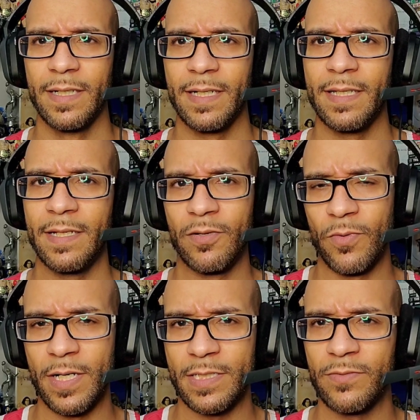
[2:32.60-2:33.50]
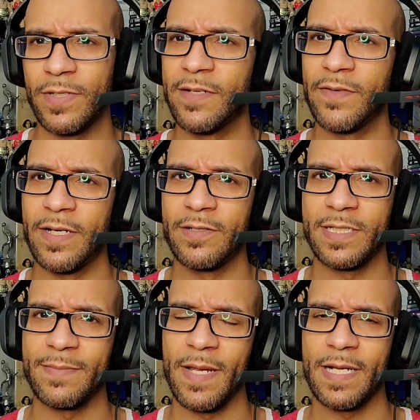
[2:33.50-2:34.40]
and then you're watching Ring of Honor
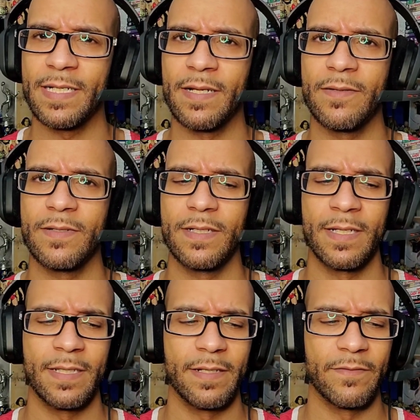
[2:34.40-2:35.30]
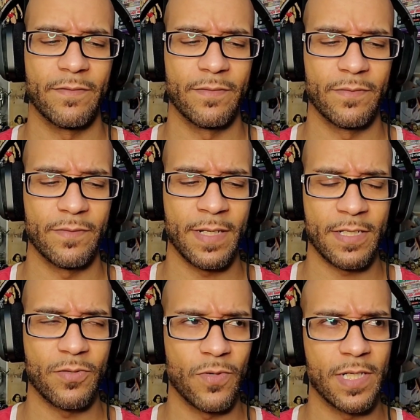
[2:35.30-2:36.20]
and SmackDown, and then
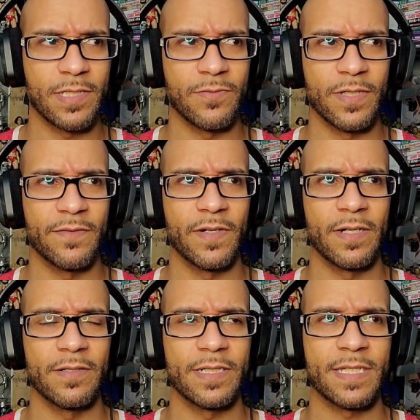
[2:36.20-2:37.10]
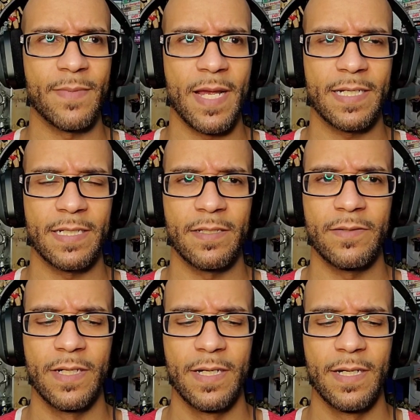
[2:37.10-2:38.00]
as you're watching Ring of Honor and
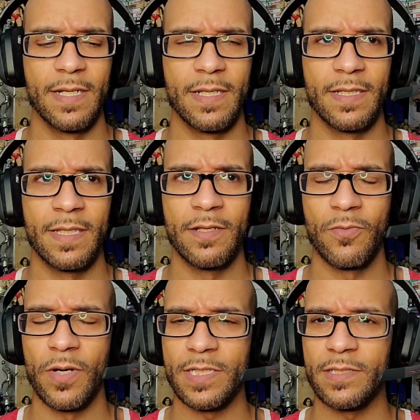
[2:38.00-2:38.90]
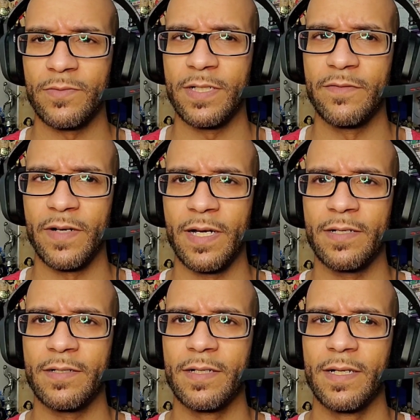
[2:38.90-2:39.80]
SmackDown, then you're watching Ring of
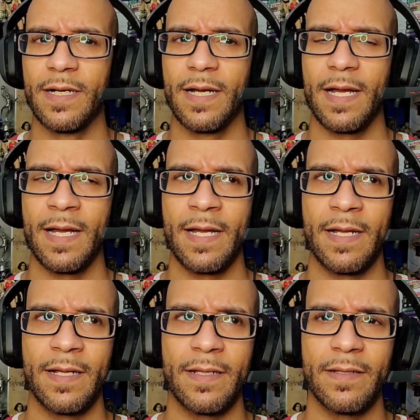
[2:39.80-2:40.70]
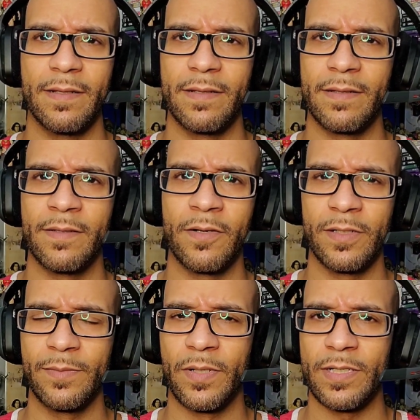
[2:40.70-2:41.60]
Honor and the
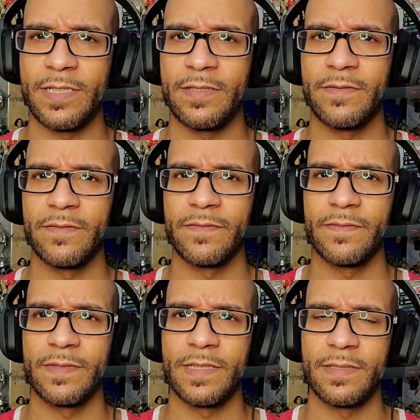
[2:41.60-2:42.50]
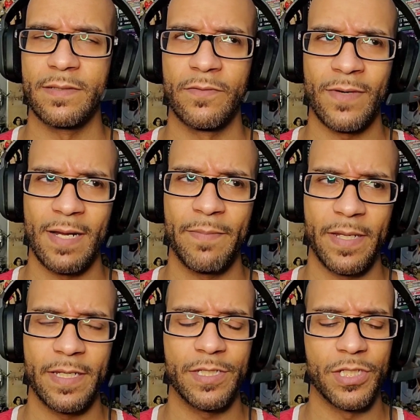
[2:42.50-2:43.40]
early parts of
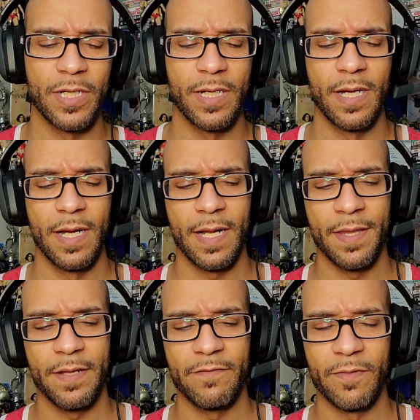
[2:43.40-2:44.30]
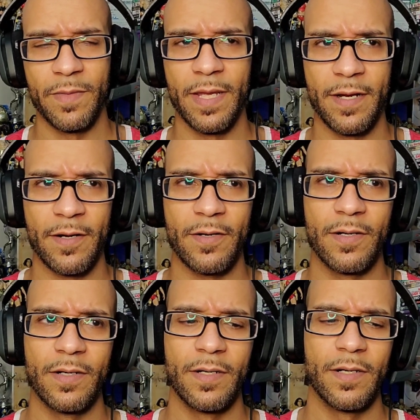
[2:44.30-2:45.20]
Rampage, and then from
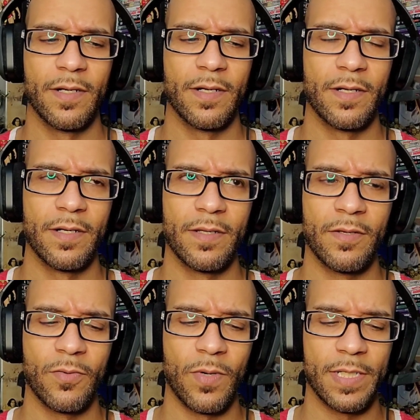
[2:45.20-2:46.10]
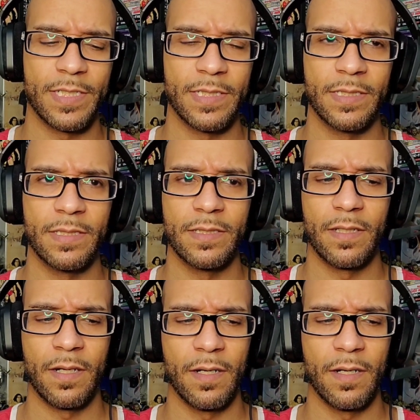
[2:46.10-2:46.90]
there, you're watching